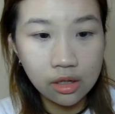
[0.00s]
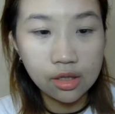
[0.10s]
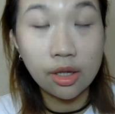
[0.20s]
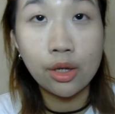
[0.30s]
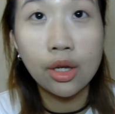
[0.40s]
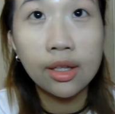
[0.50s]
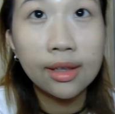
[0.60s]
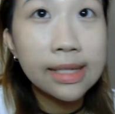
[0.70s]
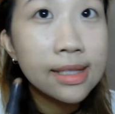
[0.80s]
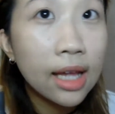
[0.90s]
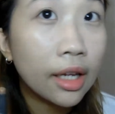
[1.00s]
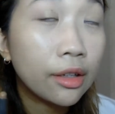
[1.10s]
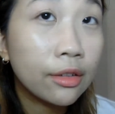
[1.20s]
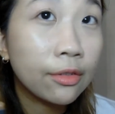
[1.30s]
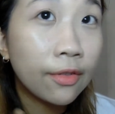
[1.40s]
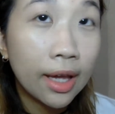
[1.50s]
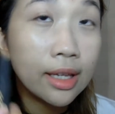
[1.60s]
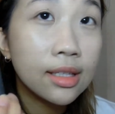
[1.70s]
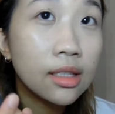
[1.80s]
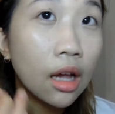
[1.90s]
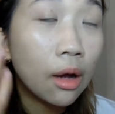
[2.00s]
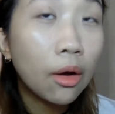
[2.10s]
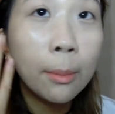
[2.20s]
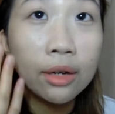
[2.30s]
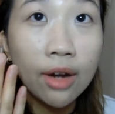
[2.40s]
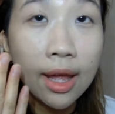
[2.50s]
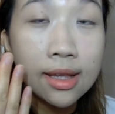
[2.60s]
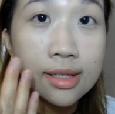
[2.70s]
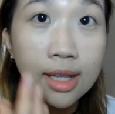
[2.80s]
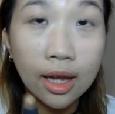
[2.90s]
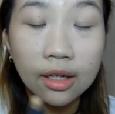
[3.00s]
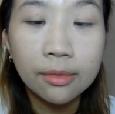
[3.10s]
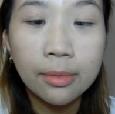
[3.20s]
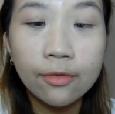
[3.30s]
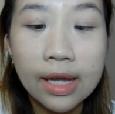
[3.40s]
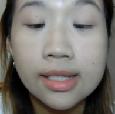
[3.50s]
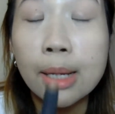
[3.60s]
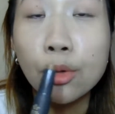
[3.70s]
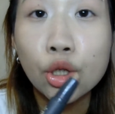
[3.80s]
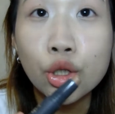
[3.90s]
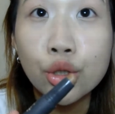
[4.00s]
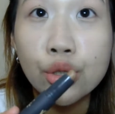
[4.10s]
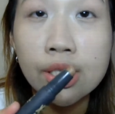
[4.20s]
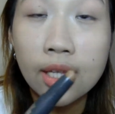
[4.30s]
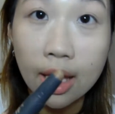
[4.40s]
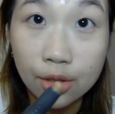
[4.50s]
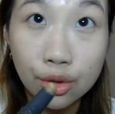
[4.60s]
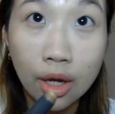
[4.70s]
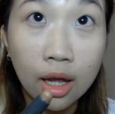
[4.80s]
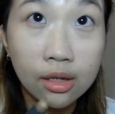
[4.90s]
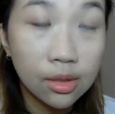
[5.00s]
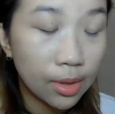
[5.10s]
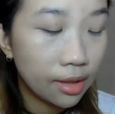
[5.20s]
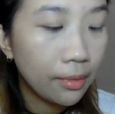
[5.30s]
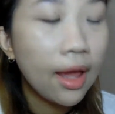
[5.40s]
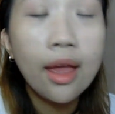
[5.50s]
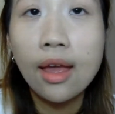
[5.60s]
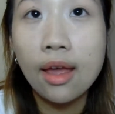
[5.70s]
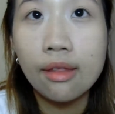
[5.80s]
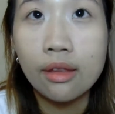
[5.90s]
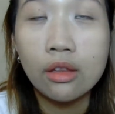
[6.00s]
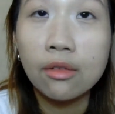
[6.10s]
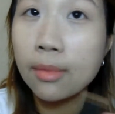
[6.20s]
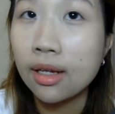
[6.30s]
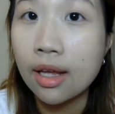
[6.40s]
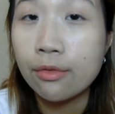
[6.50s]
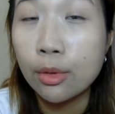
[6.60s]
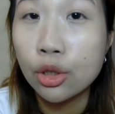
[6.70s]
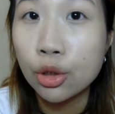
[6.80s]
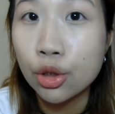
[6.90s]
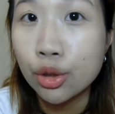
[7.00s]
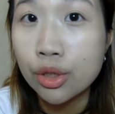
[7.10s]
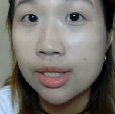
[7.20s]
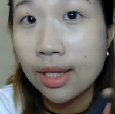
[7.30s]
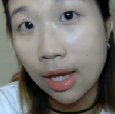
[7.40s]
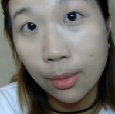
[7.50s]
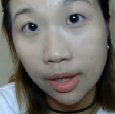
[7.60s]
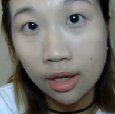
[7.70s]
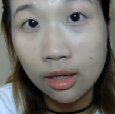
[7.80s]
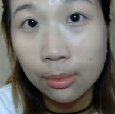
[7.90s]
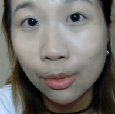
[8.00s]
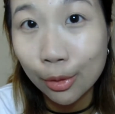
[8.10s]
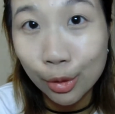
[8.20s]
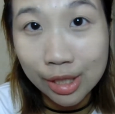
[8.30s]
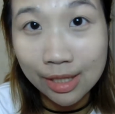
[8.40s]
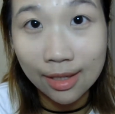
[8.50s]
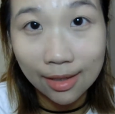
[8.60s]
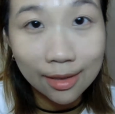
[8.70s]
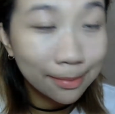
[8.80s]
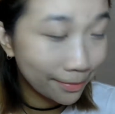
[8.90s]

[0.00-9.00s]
So on this side of the face, on my right hand side of my face, I'm going to use the Etude House one, and then on my left I'm going to use the LA Girl Pro Concealer.